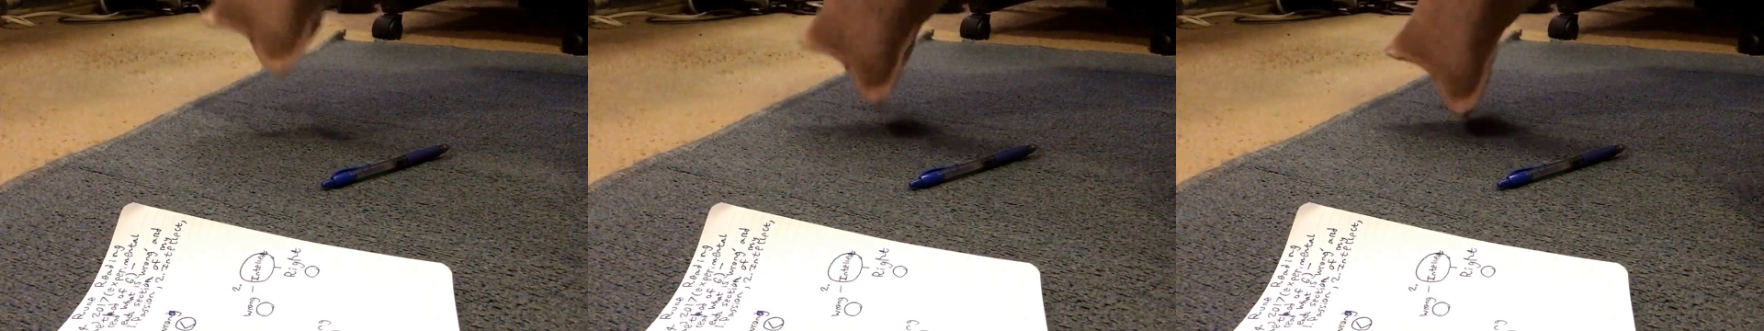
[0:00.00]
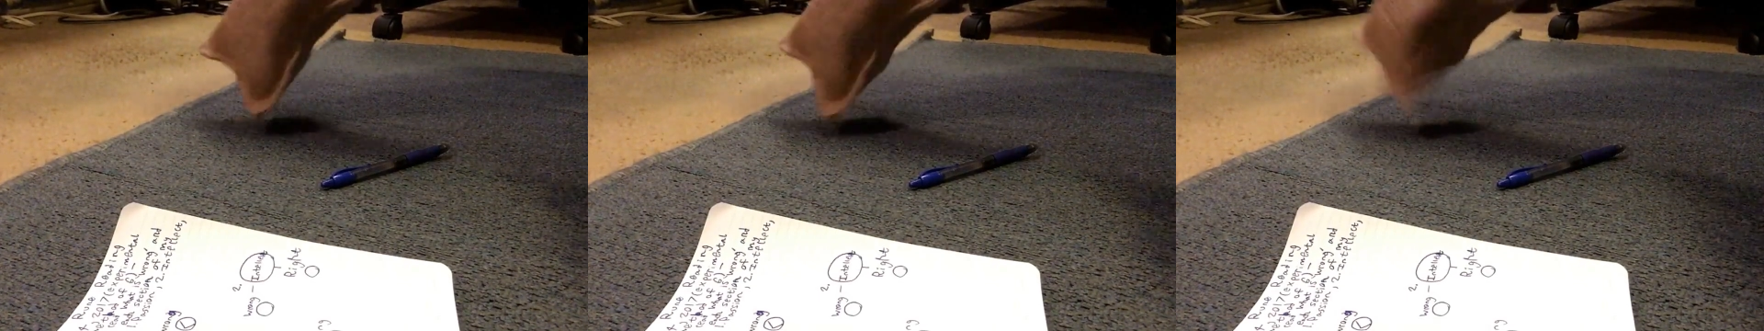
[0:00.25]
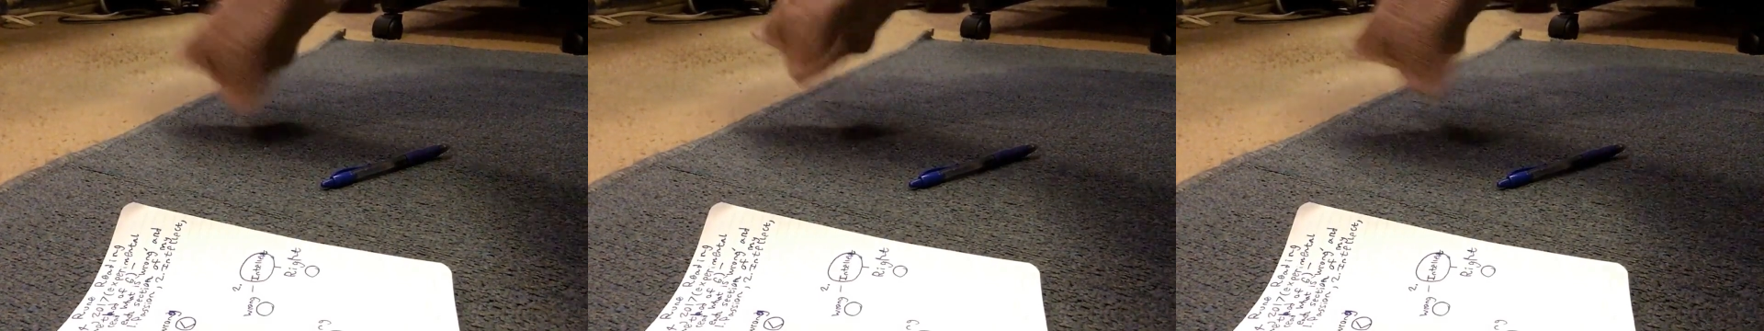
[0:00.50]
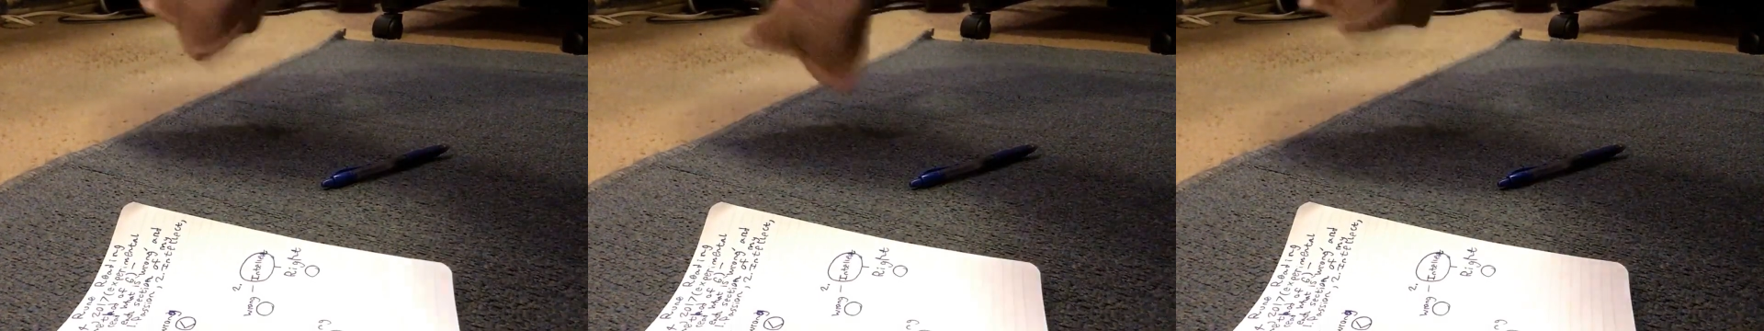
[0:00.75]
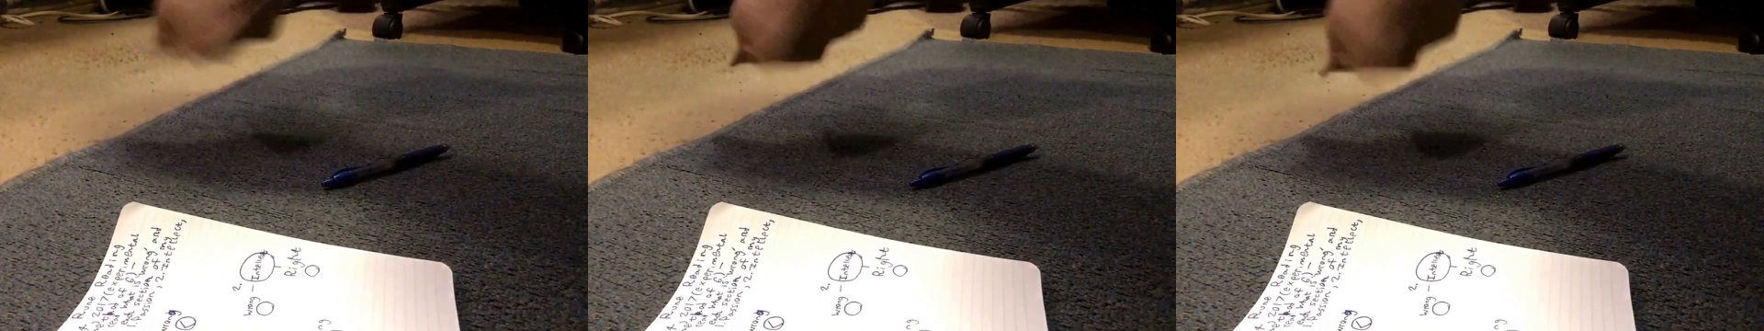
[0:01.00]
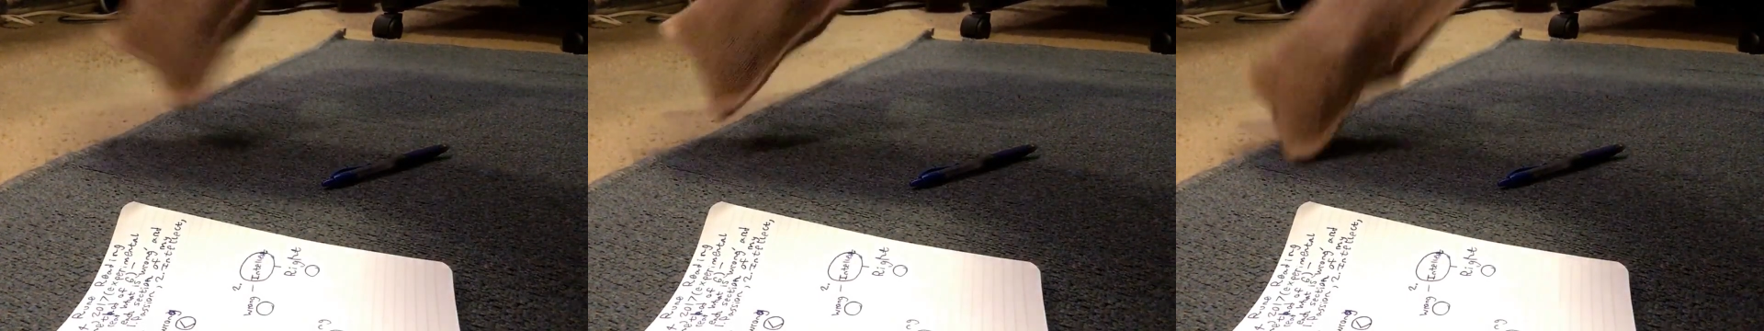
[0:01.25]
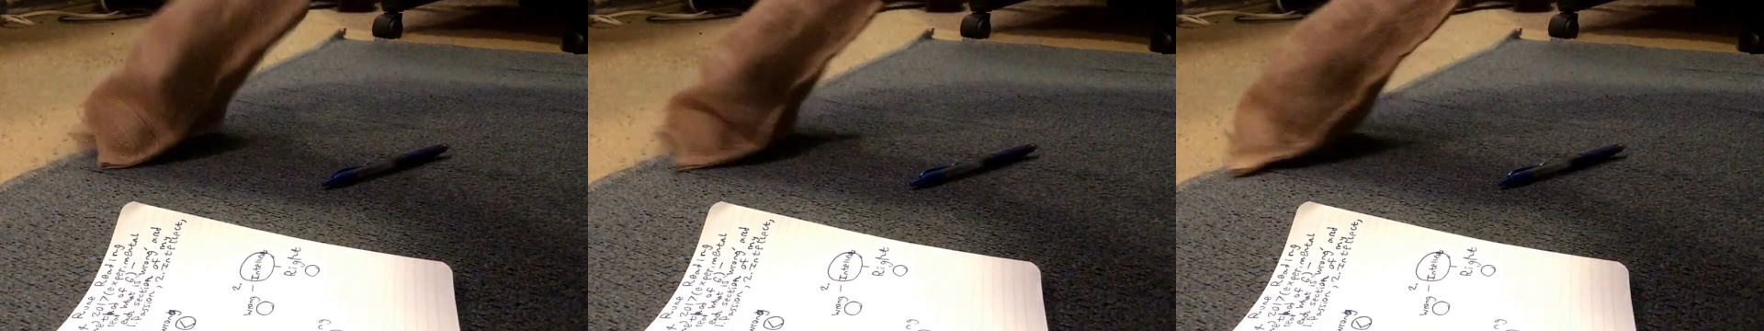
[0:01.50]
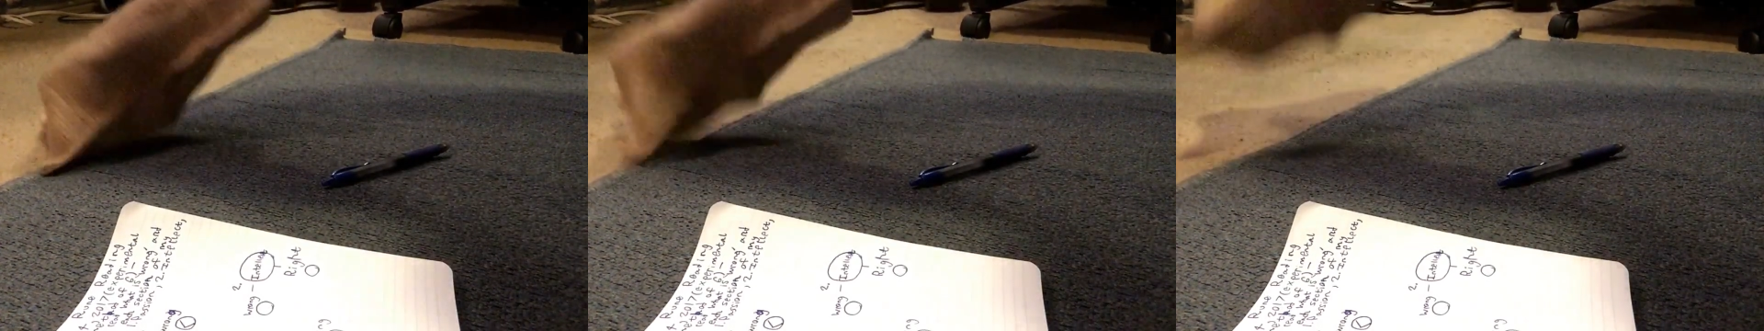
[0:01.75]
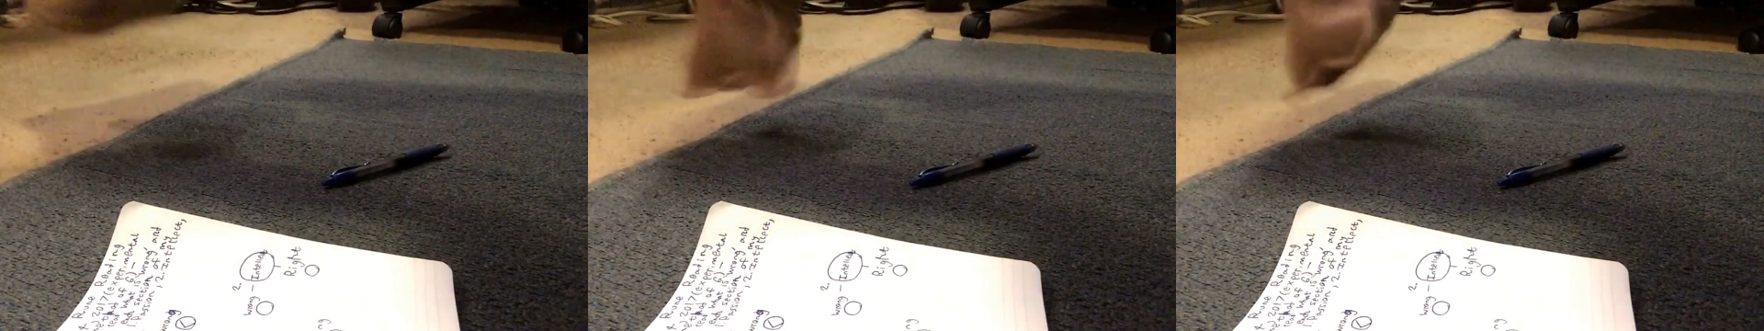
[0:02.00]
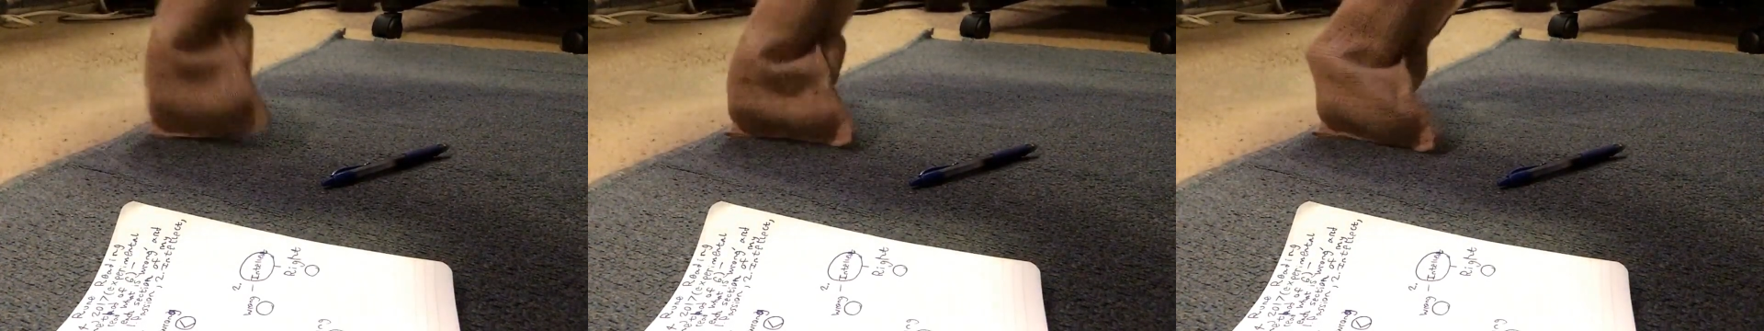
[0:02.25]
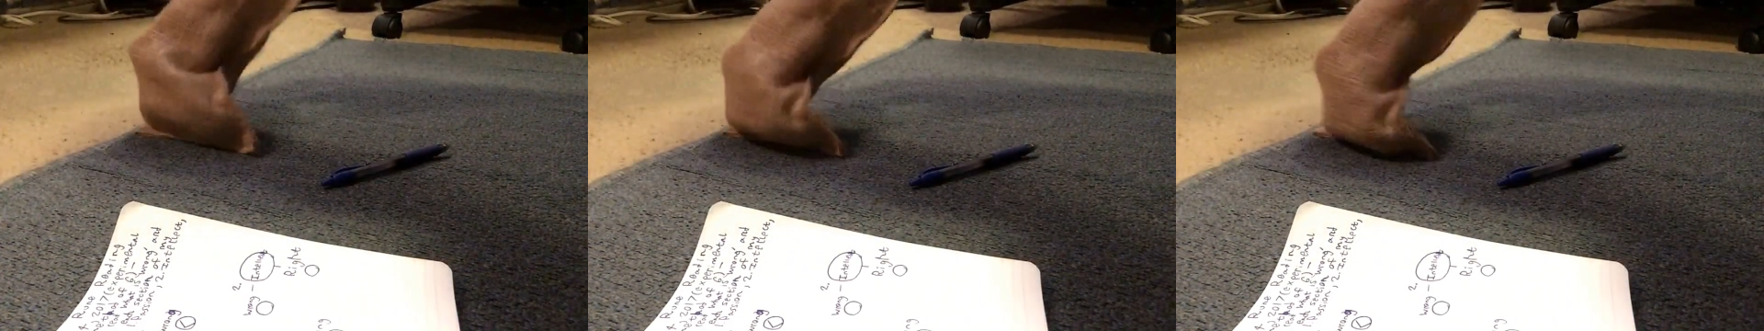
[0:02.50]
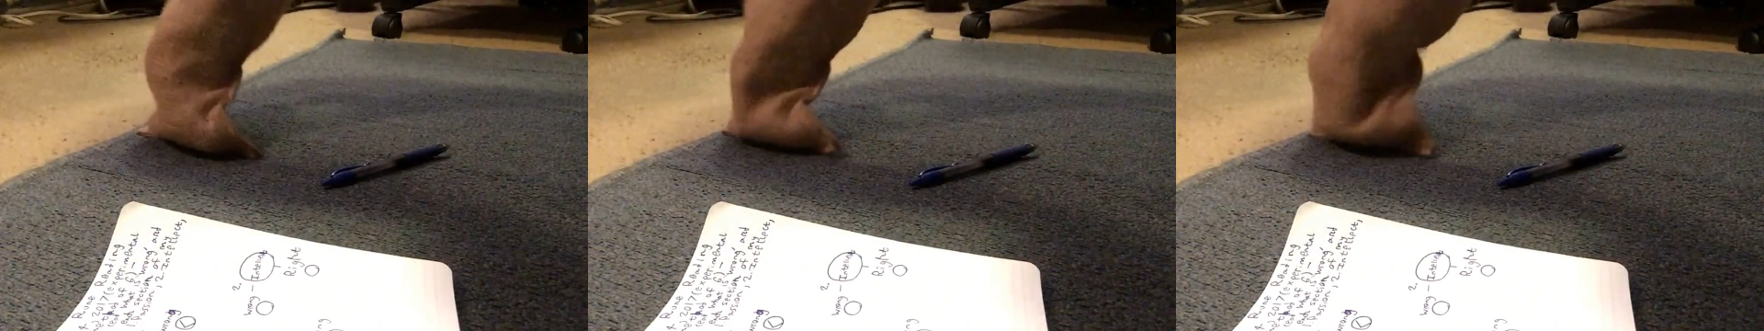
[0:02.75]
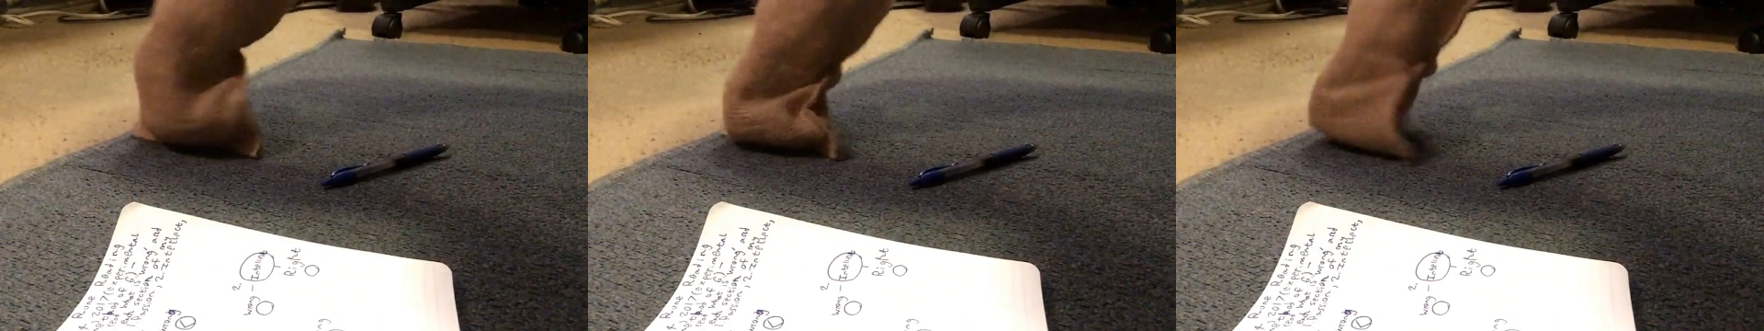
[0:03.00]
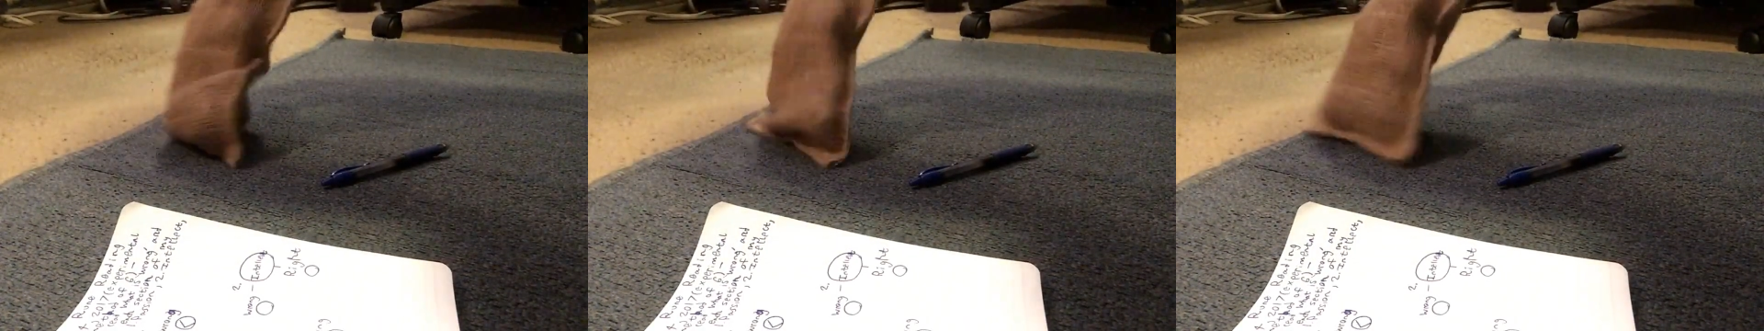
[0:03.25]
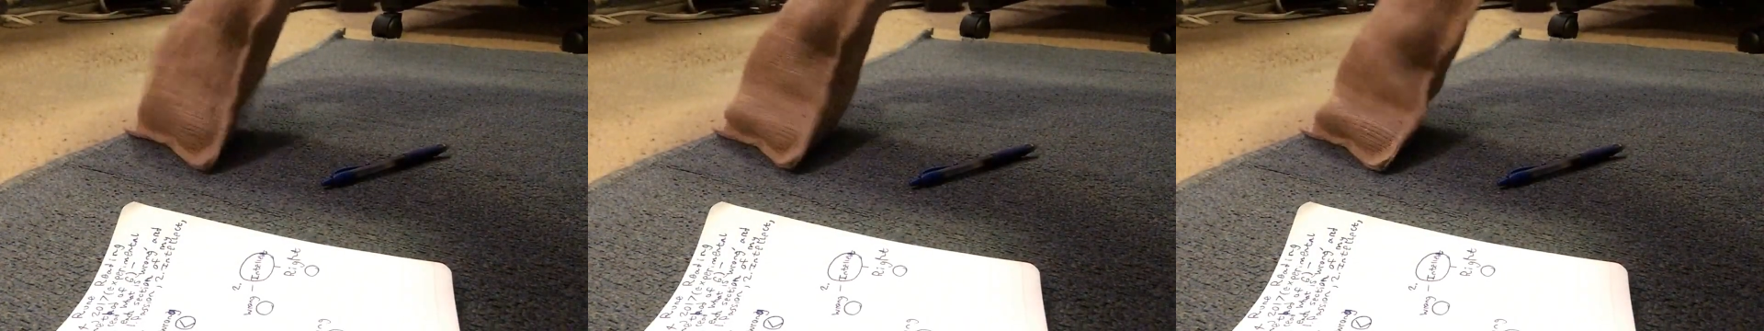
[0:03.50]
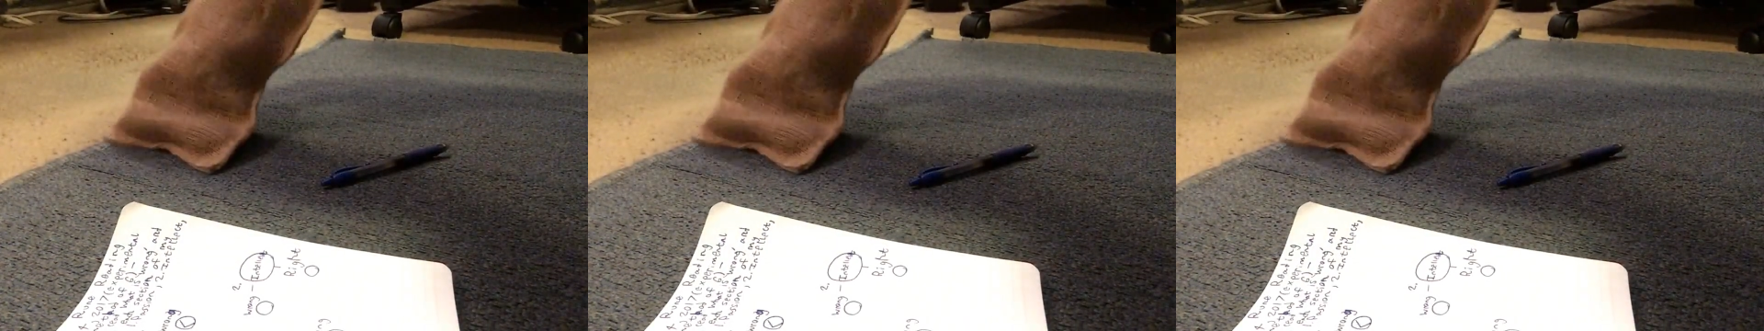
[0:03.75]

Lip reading: No face is visible, so there are no lips to read.